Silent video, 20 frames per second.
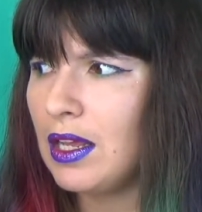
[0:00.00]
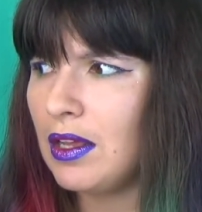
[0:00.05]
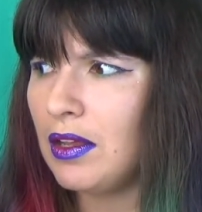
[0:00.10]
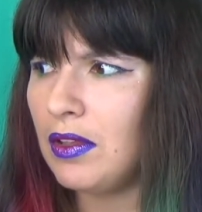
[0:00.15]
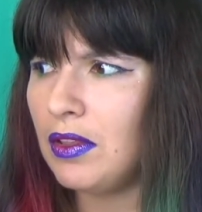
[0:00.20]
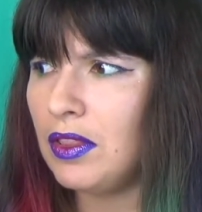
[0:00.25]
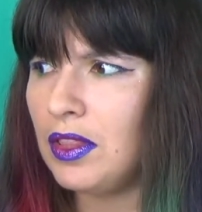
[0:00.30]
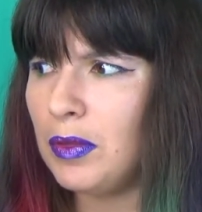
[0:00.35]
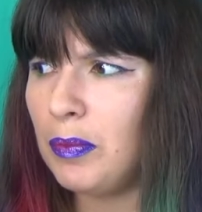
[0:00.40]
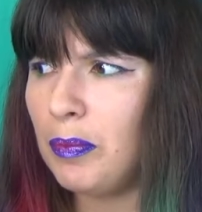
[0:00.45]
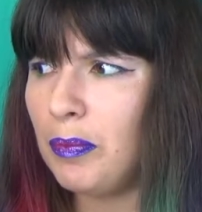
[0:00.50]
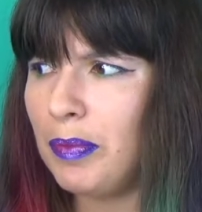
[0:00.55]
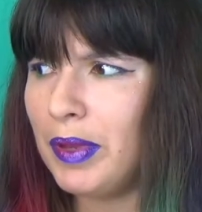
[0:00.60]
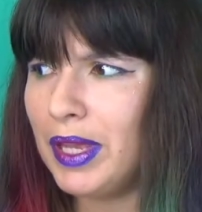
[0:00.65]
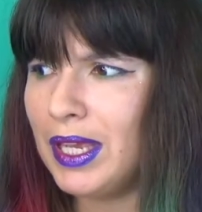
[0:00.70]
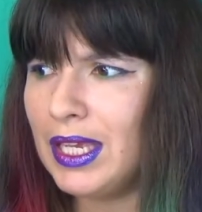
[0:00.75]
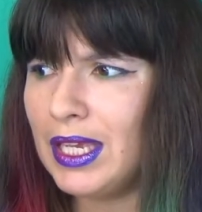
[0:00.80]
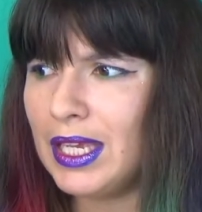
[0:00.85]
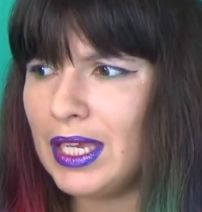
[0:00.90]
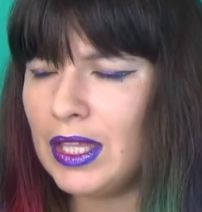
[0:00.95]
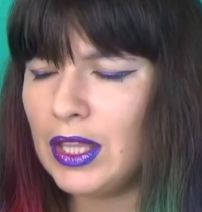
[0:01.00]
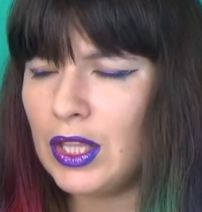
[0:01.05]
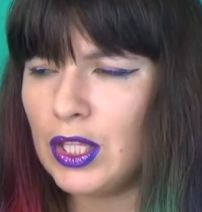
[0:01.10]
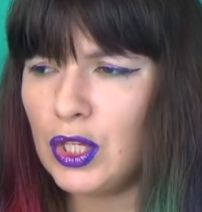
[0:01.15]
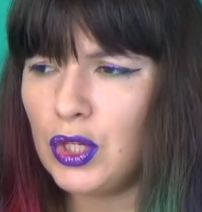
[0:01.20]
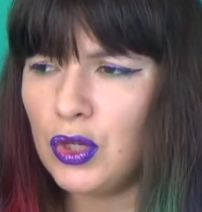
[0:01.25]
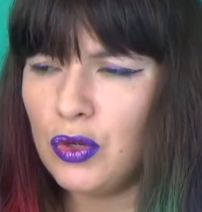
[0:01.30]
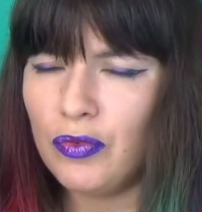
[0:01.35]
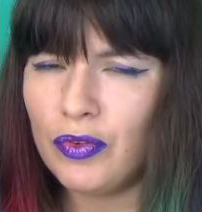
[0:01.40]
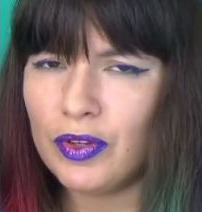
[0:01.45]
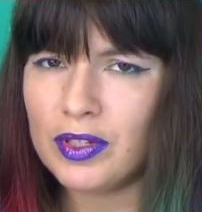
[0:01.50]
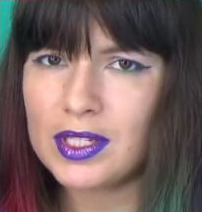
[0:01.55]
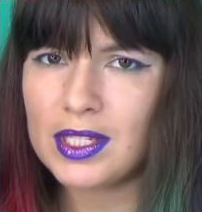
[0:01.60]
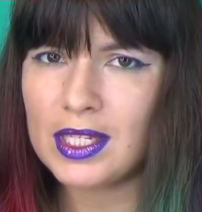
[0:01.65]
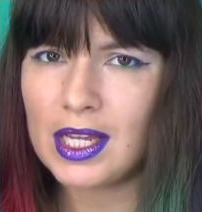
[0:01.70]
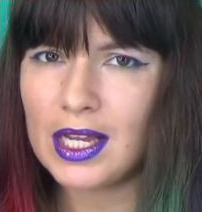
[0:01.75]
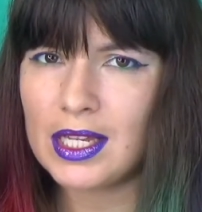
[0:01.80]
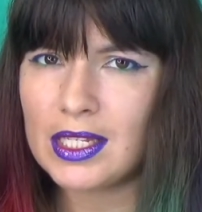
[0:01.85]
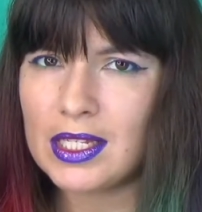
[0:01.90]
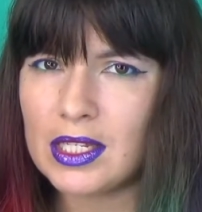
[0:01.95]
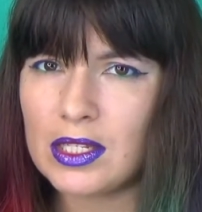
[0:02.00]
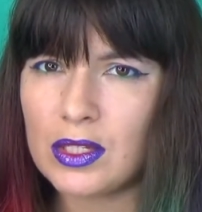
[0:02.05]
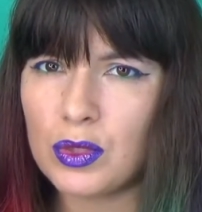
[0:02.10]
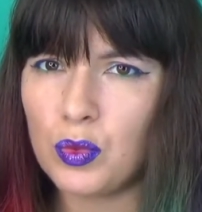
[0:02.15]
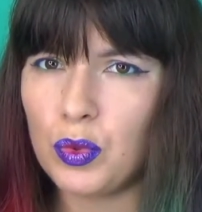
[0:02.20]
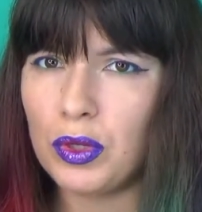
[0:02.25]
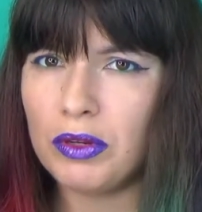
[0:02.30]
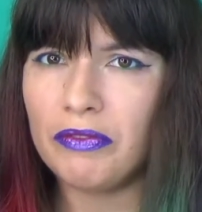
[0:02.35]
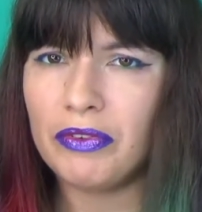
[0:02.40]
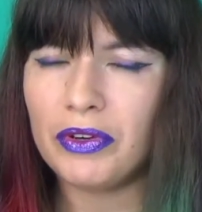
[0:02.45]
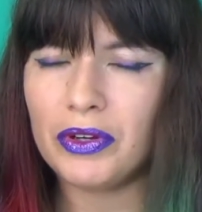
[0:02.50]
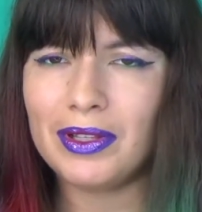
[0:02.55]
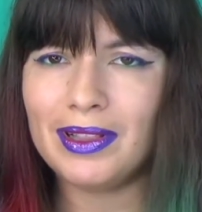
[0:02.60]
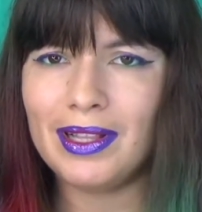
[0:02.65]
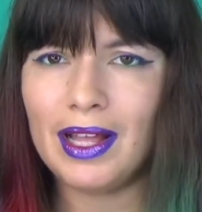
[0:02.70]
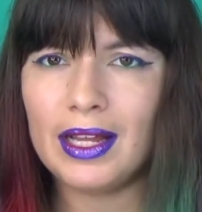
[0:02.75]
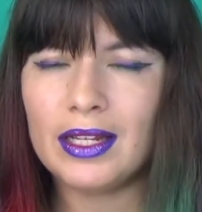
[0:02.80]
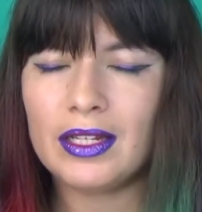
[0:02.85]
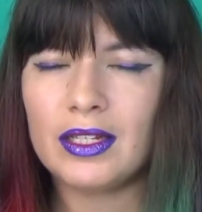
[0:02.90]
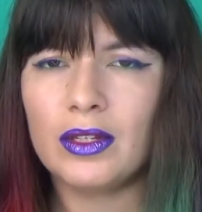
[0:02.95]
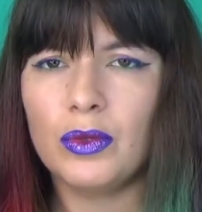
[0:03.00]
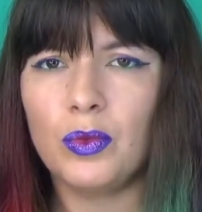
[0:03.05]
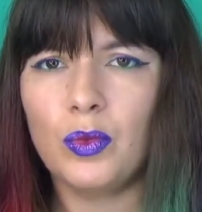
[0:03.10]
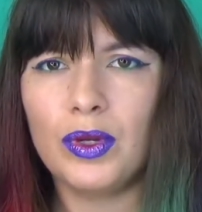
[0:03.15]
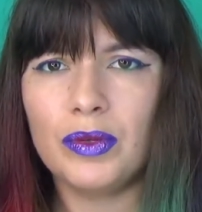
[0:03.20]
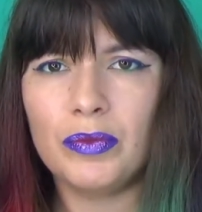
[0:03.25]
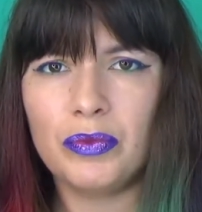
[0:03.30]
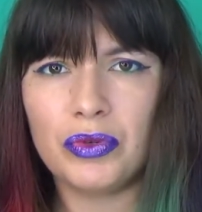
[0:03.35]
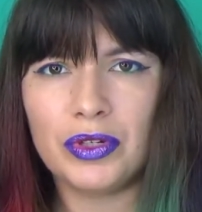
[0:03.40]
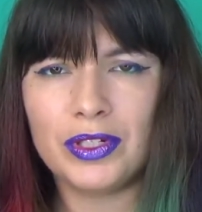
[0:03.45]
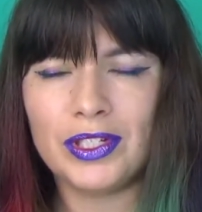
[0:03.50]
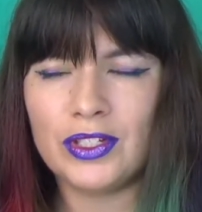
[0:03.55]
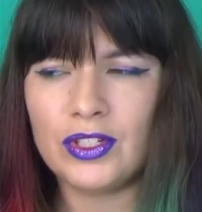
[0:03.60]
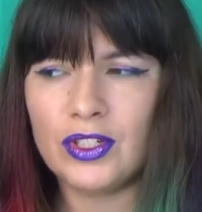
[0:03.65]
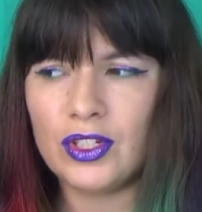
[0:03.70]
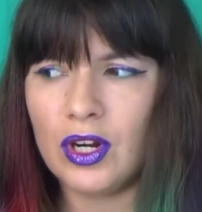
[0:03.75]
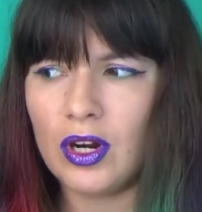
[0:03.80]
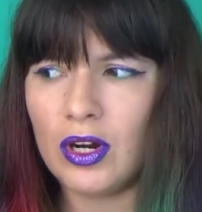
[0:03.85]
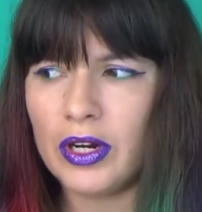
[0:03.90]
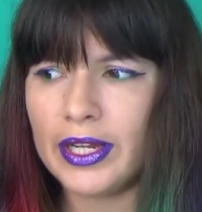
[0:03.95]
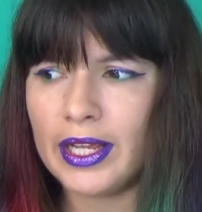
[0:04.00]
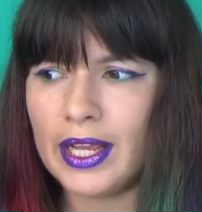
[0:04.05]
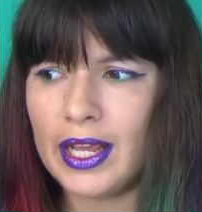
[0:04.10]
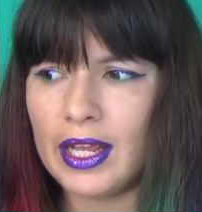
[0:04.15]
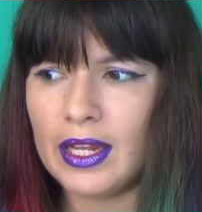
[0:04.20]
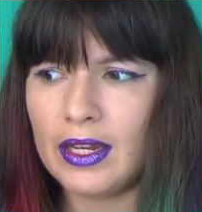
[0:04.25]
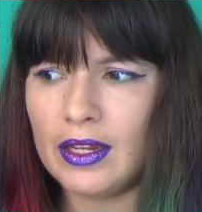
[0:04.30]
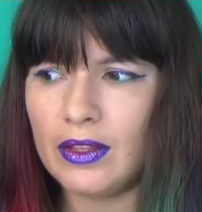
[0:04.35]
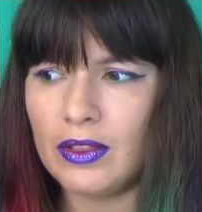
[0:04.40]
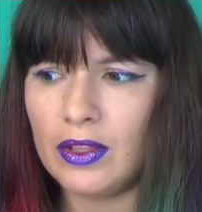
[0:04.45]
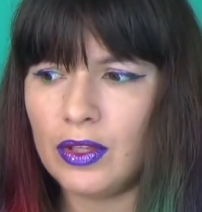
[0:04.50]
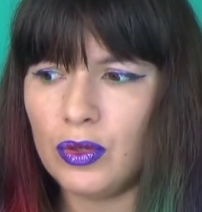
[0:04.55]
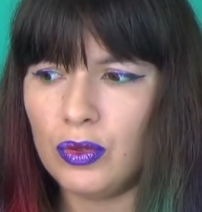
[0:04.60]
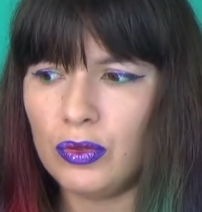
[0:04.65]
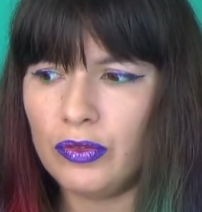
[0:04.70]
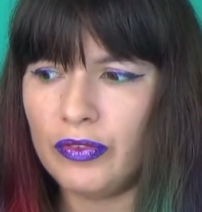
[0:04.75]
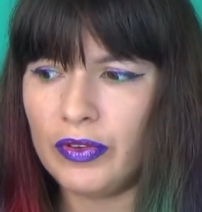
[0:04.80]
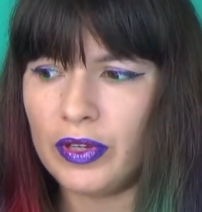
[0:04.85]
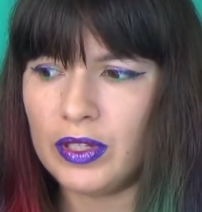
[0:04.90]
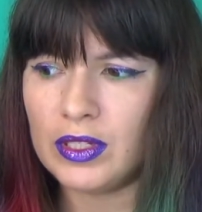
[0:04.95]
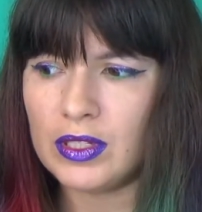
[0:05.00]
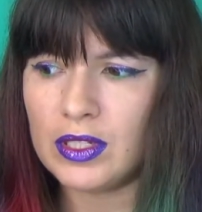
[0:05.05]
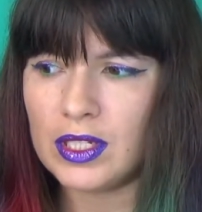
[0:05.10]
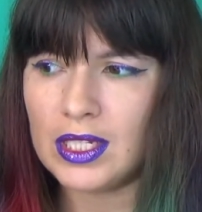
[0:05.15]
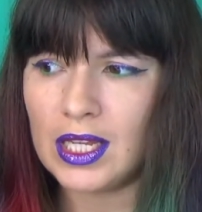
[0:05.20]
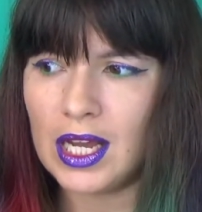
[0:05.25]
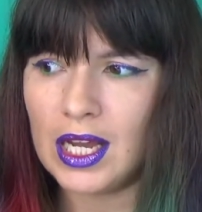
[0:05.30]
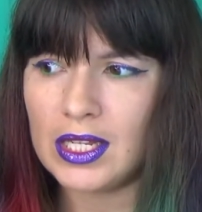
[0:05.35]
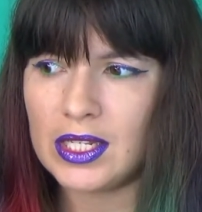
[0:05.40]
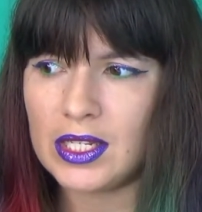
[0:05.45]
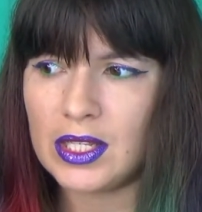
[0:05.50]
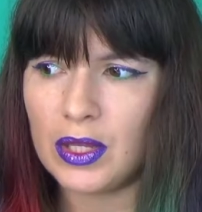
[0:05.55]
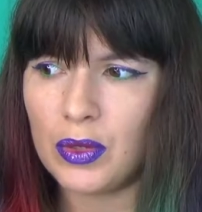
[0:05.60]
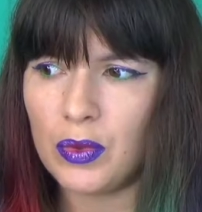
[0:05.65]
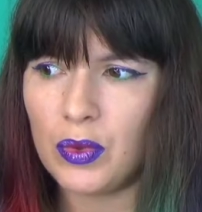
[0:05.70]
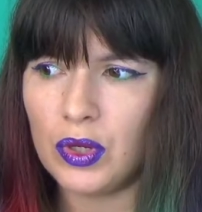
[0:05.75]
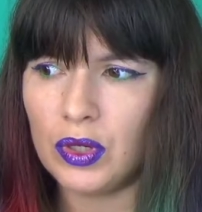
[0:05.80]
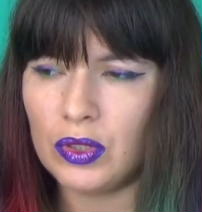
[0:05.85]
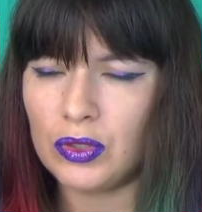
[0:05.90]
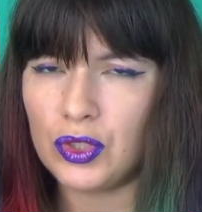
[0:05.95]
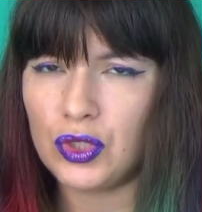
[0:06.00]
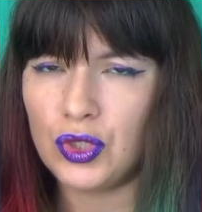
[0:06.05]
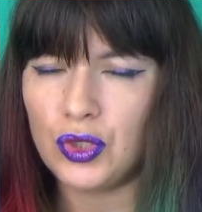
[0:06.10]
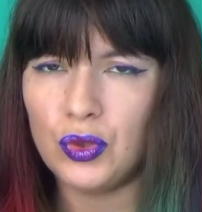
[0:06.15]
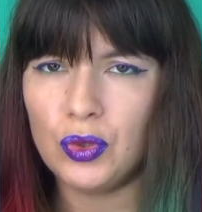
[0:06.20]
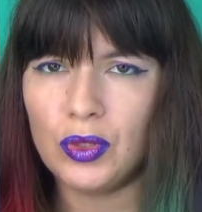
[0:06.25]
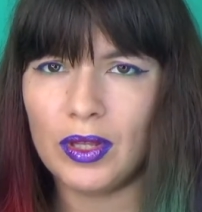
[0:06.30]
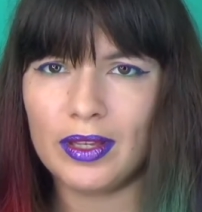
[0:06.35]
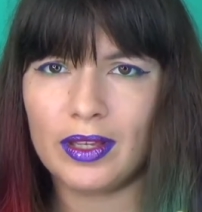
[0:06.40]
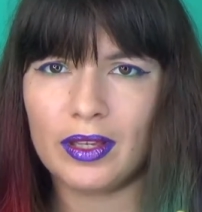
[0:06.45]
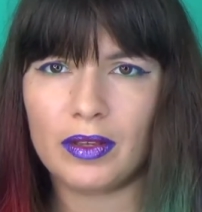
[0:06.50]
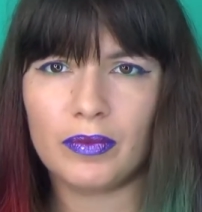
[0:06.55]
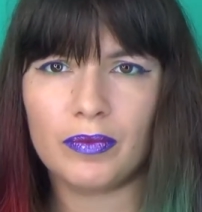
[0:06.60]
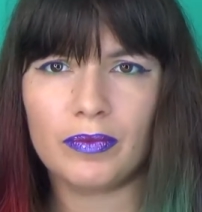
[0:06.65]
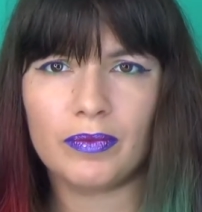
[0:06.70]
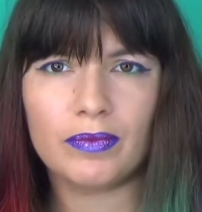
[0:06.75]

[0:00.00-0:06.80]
the pink in the new Fun Size is one very light and one pretty dark, and in the old Fun Size there were two like